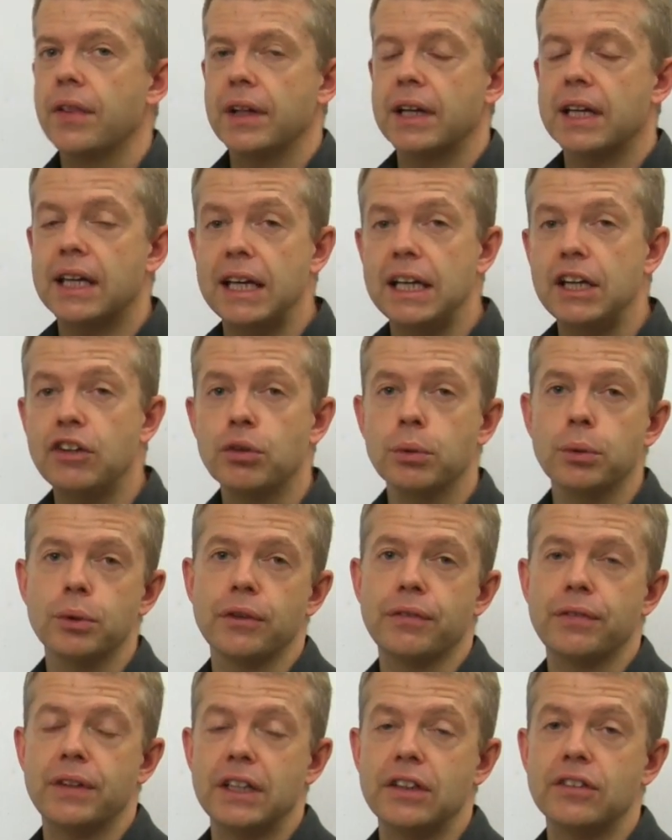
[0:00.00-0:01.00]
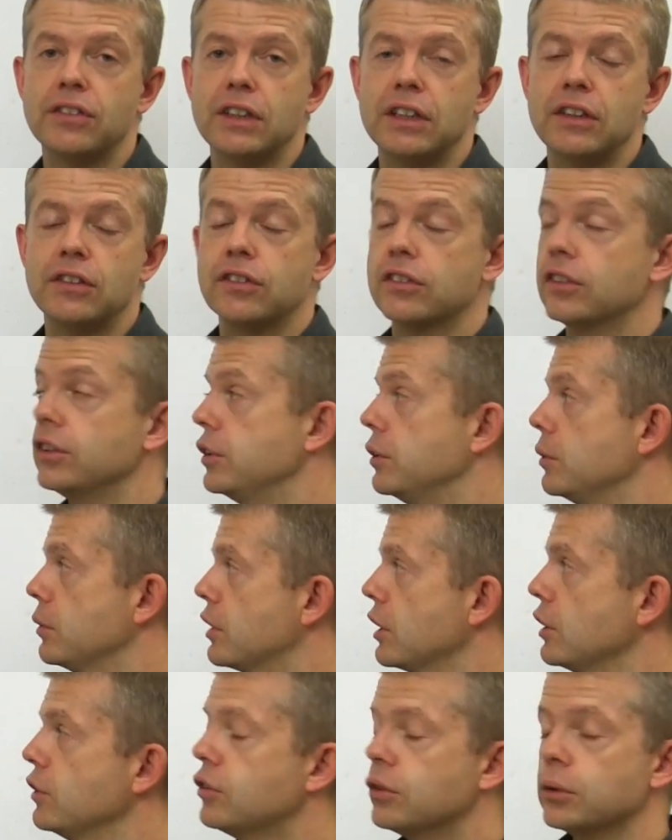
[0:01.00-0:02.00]
The key to all of this is to
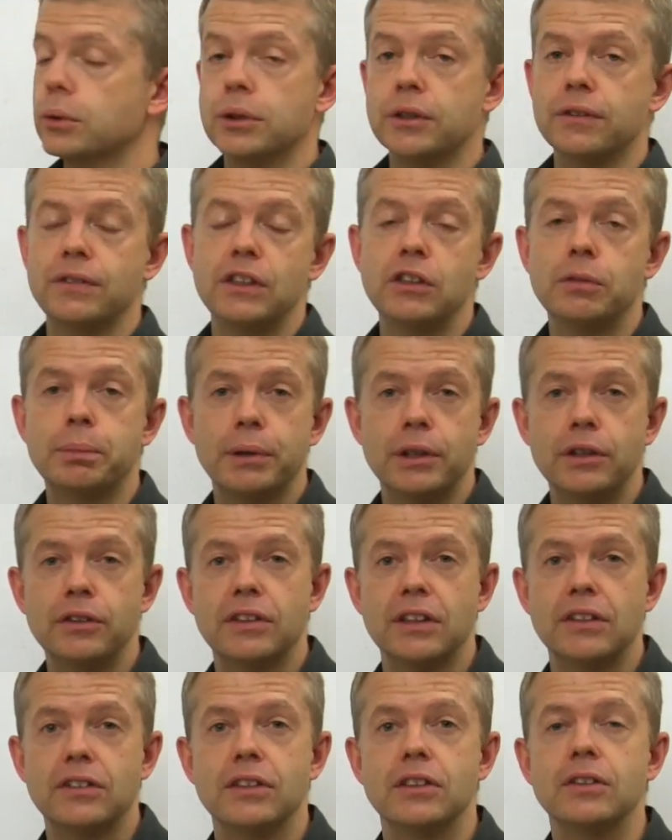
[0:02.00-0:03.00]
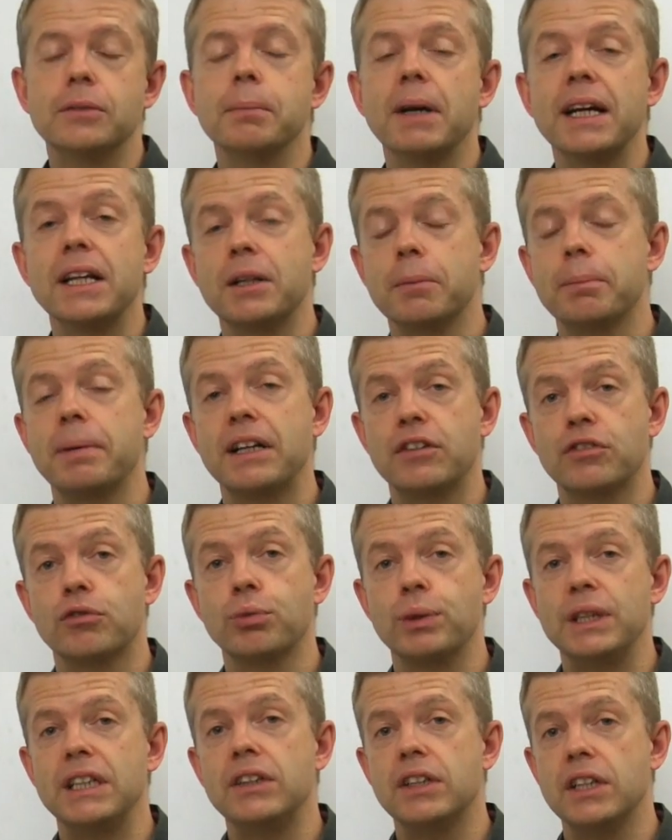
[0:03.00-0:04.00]
go through all of these processes, make the
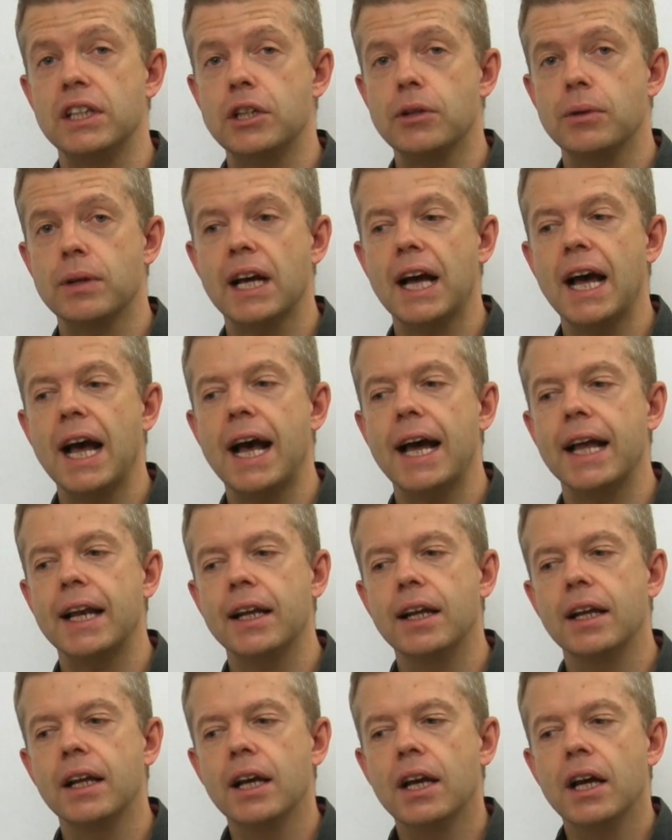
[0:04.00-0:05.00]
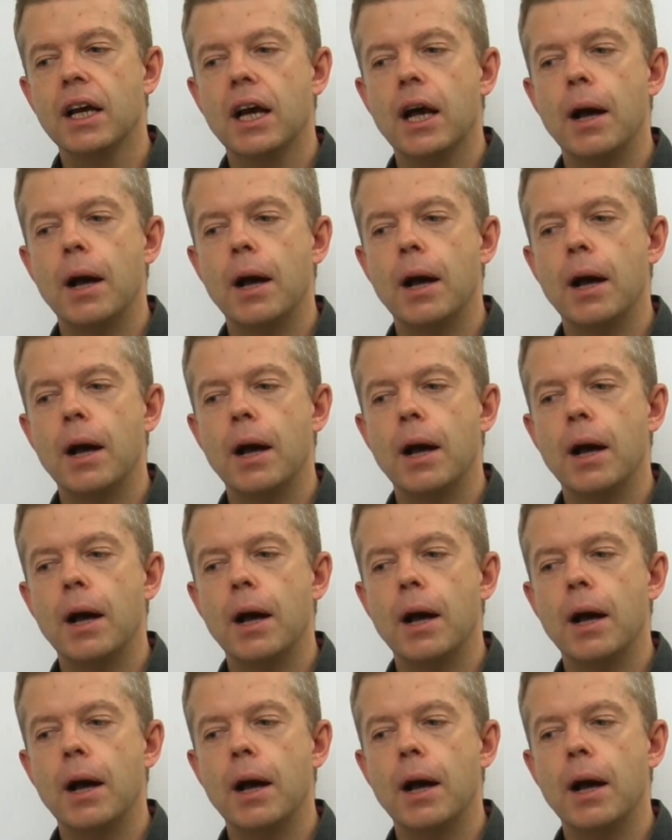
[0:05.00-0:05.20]
best read that you can,